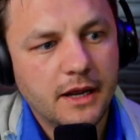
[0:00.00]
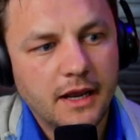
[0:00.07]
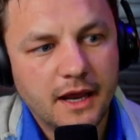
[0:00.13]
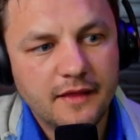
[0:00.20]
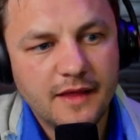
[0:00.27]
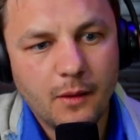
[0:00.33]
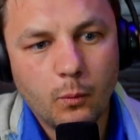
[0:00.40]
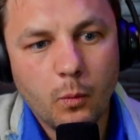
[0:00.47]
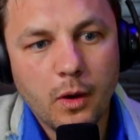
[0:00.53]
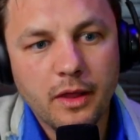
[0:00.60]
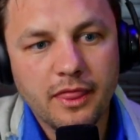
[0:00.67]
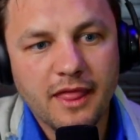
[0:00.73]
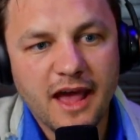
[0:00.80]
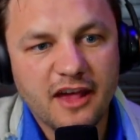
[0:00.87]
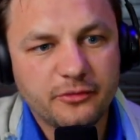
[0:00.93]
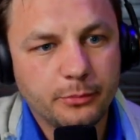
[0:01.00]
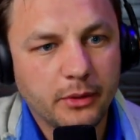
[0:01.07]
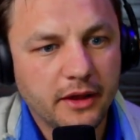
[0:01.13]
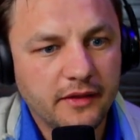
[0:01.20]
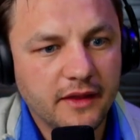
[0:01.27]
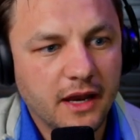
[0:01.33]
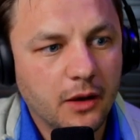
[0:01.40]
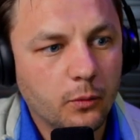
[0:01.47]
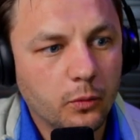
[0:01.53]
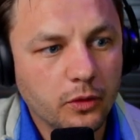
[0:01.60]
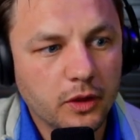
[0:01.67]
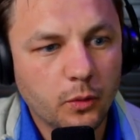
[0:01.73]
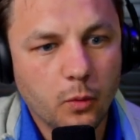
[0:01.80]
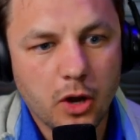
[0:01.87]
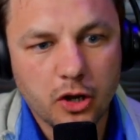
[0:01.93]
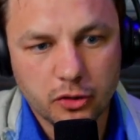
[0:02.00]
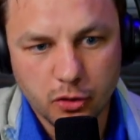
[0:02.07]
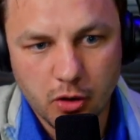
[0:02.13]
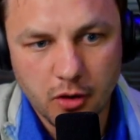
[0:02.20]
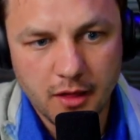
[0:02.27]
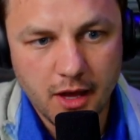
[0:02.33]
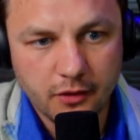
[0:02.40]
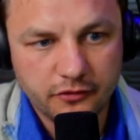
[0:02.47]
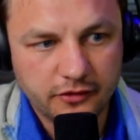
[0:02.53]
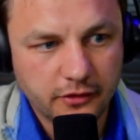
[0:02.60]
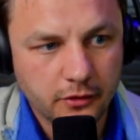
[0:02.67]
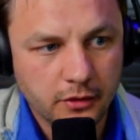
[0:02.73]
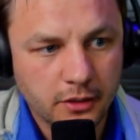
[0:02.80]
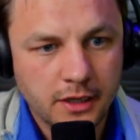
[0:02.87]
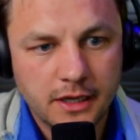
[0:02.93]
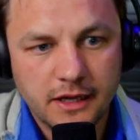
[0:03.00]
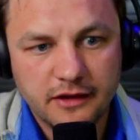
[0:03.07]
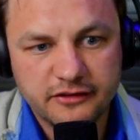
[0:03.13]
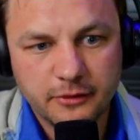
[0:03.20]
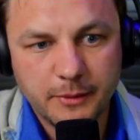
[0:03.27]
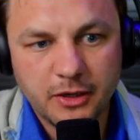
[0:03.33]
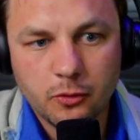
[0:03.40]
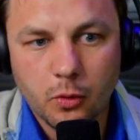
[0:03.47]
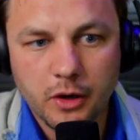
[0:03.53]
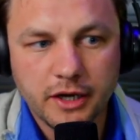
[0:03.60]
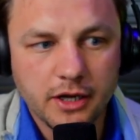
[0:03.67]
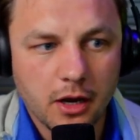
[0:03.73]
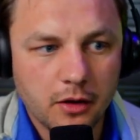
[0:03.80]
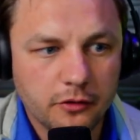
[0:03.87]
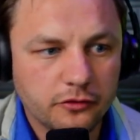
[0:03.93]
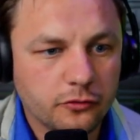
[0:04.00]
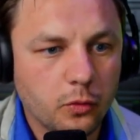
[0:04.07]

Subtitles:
And then one last play that I really want to call out here is going to be Corey Connors.